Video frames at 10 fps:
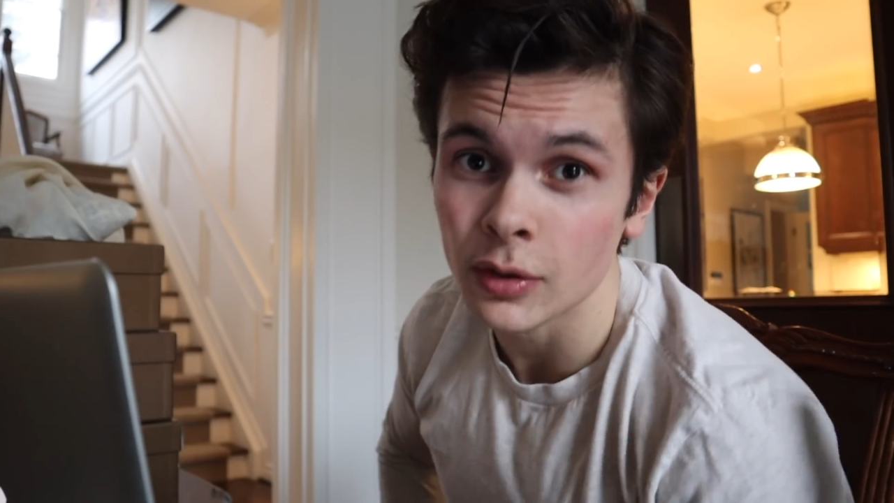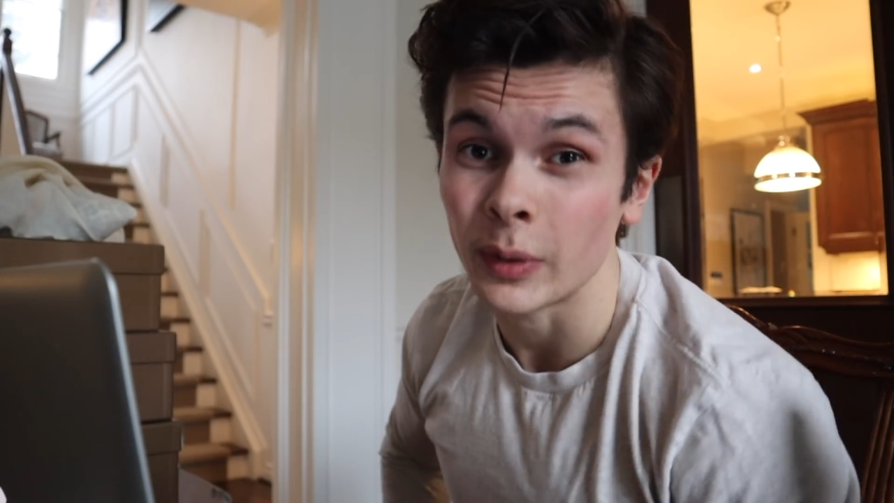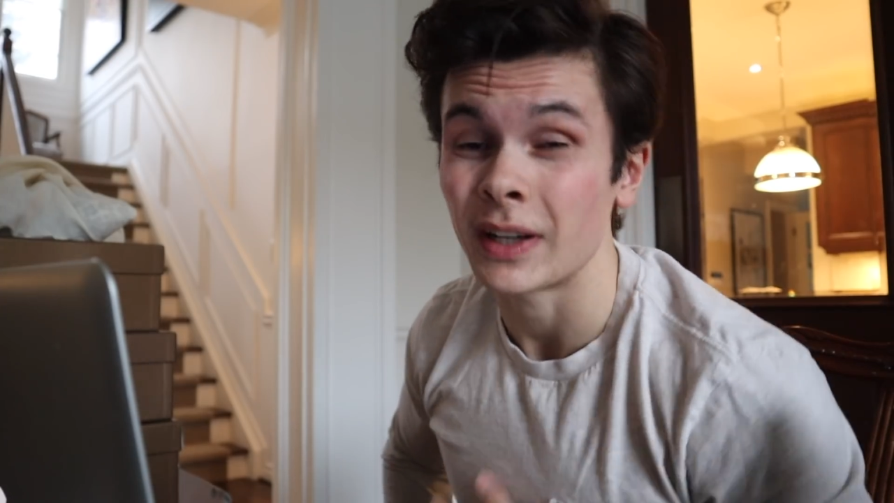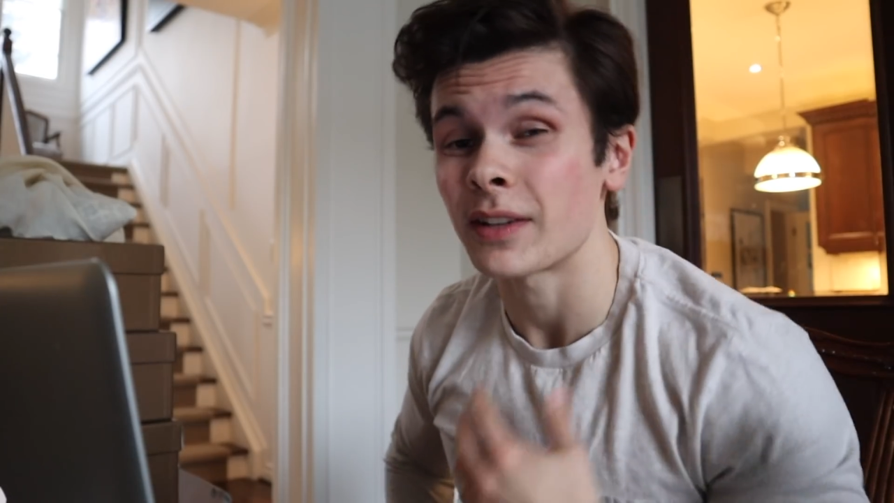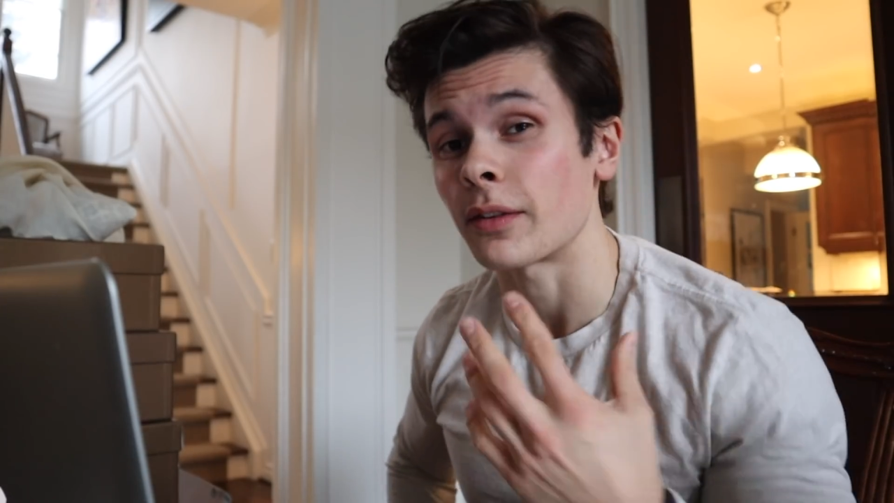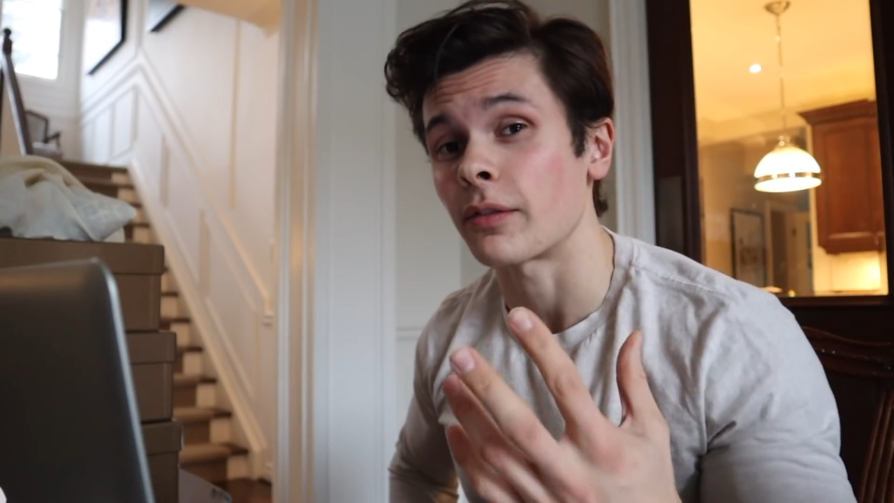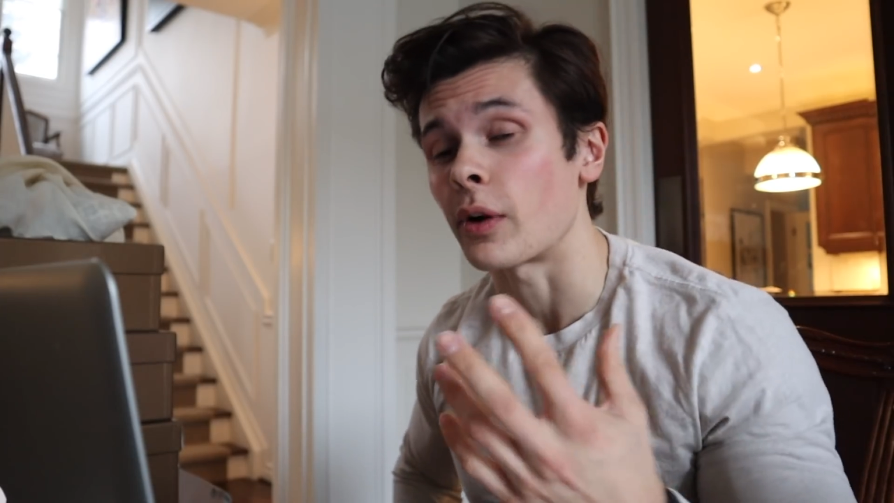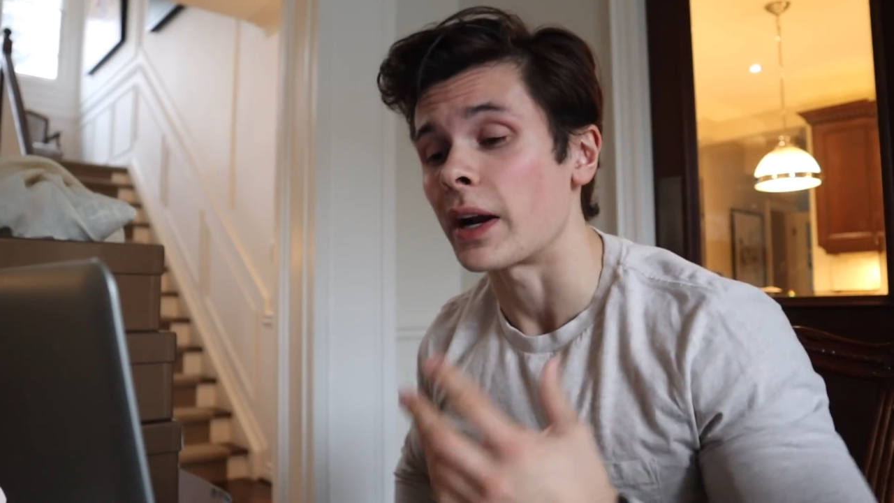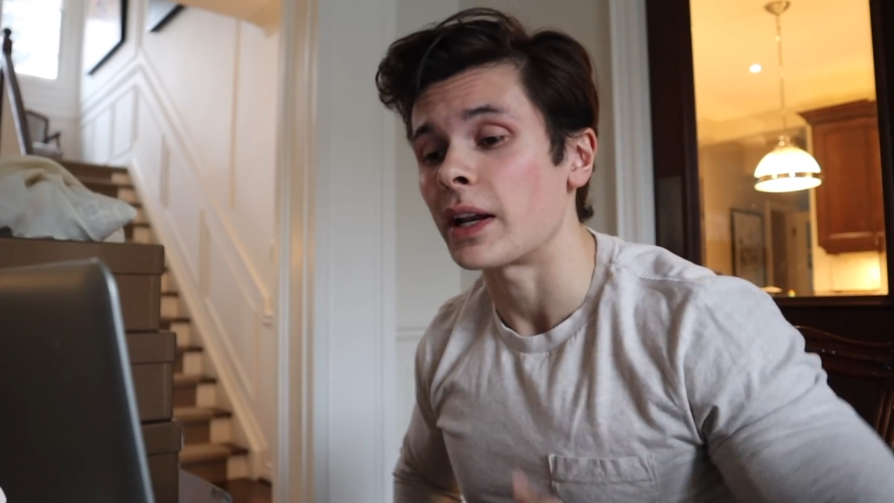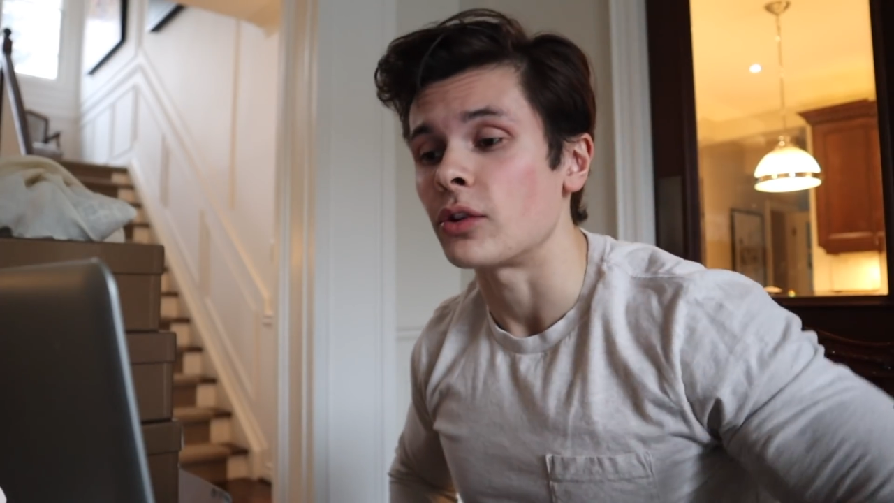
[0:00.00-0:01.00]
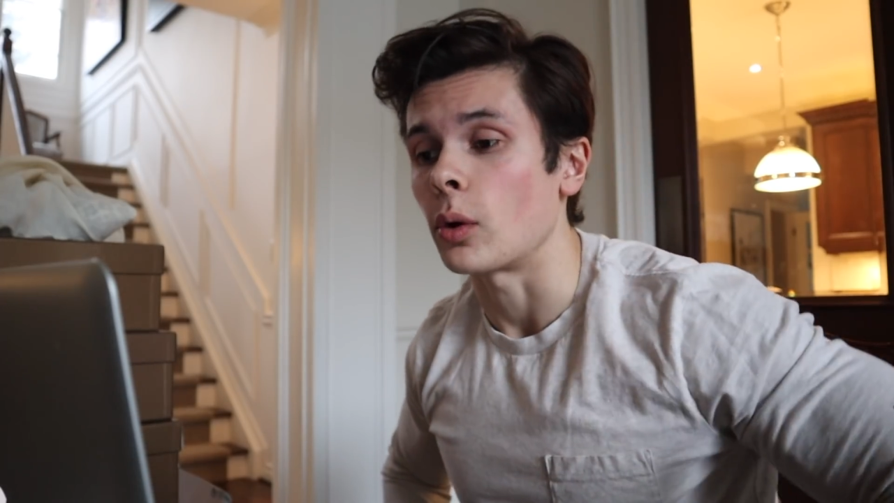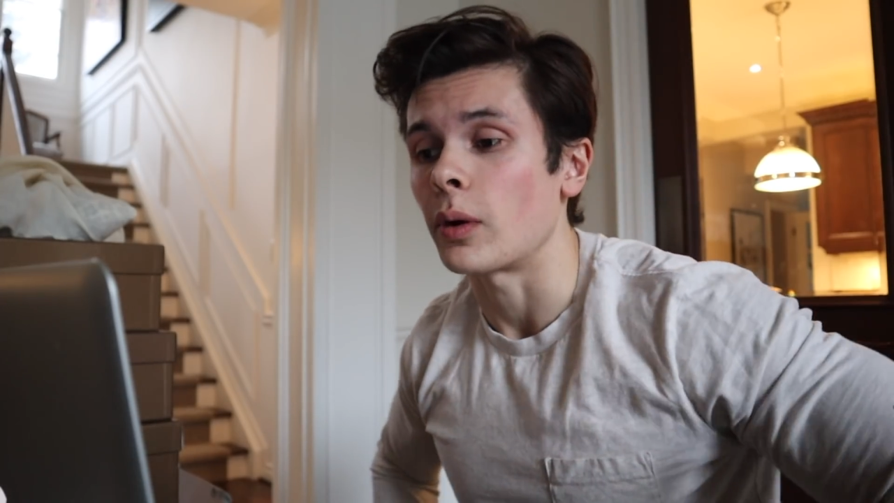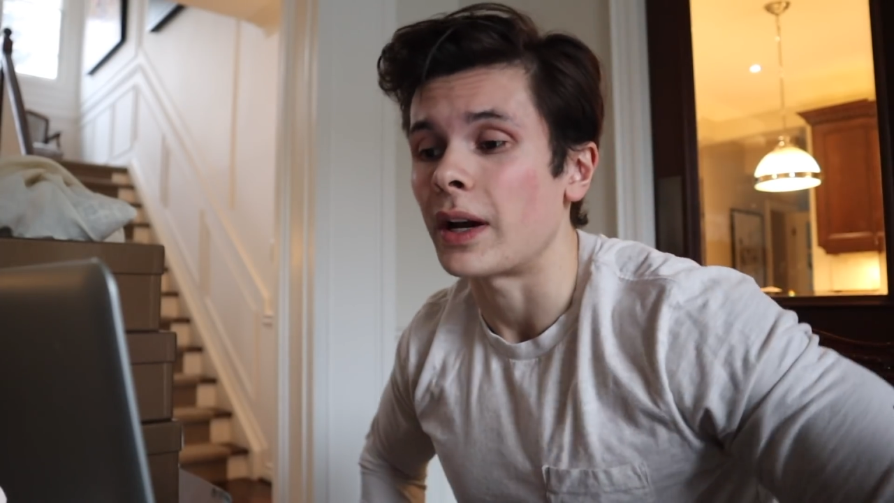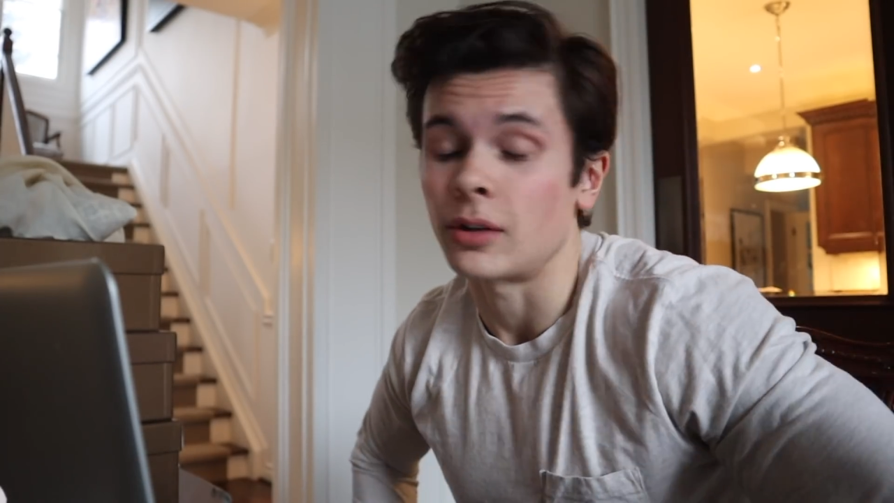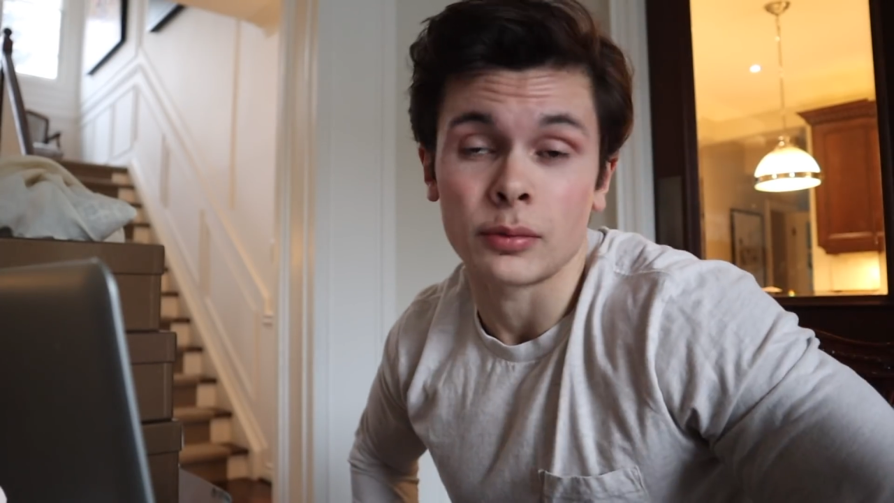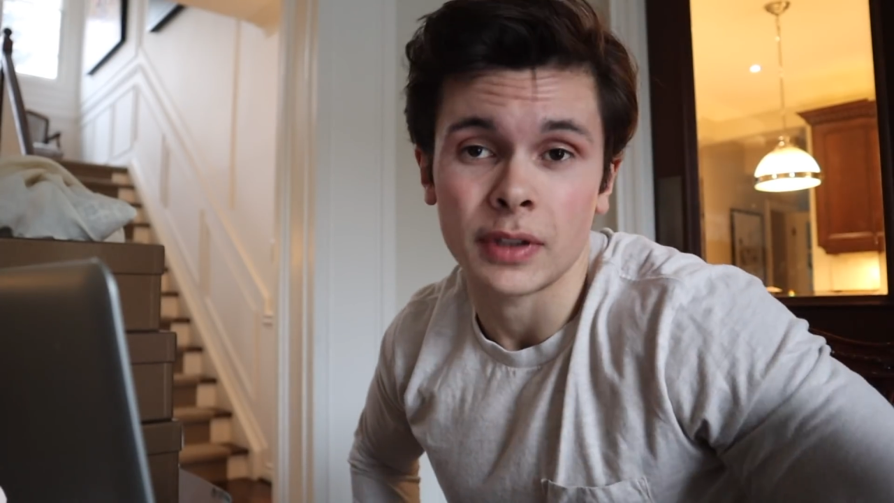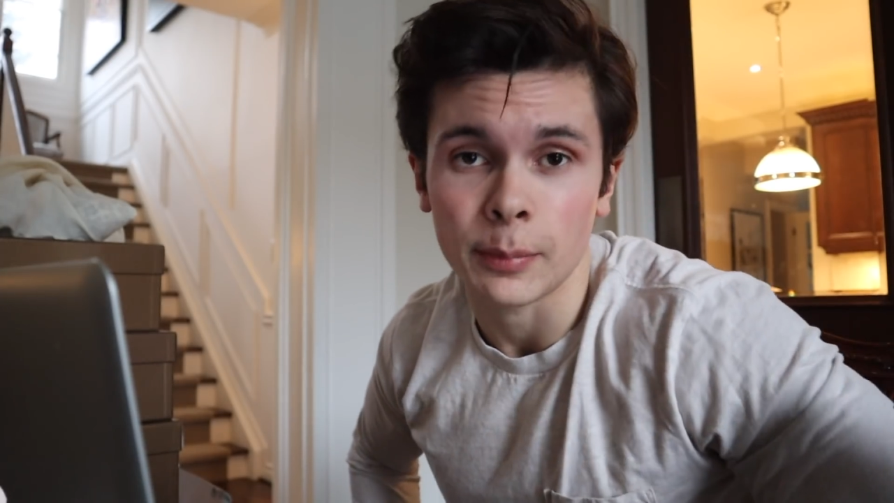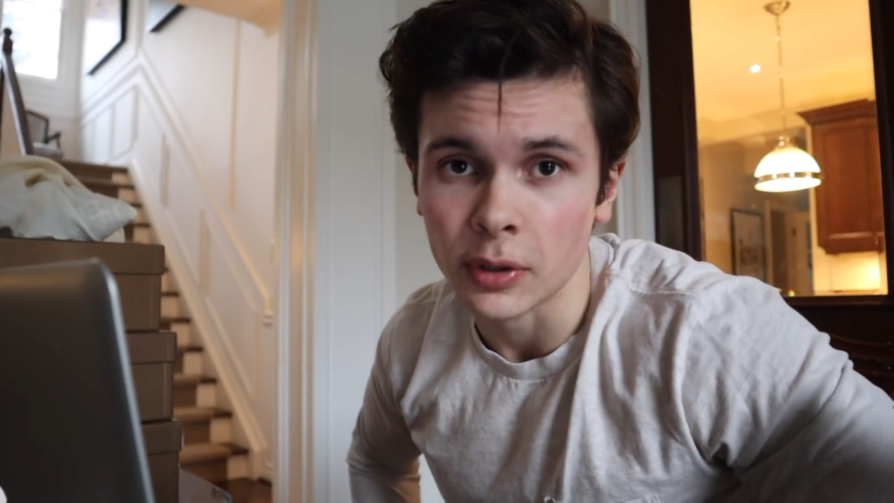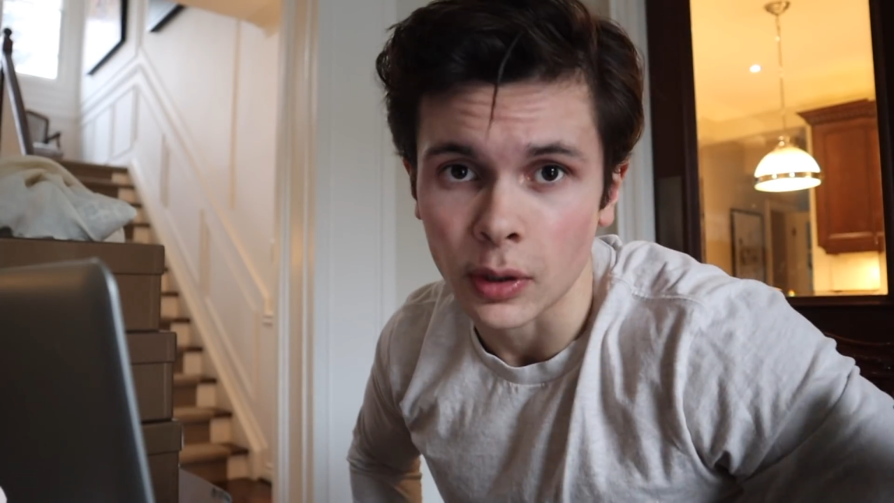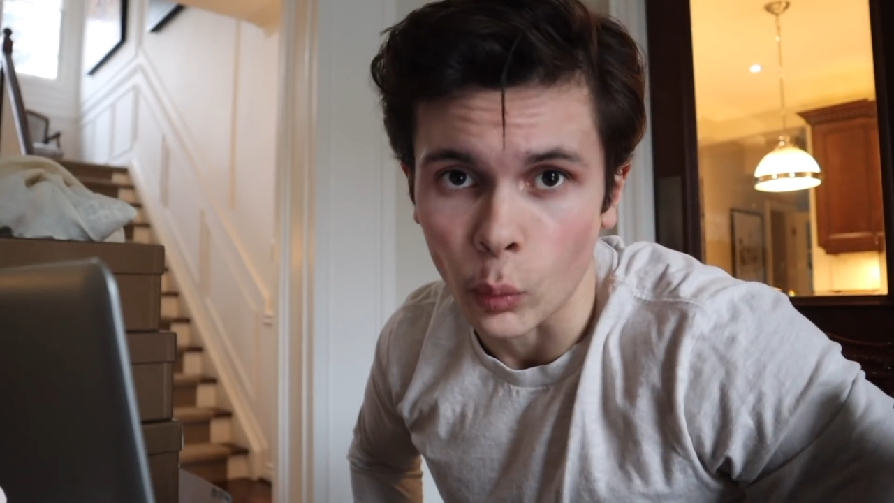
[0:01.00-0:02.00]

So it is a Friday. Don't I don't typically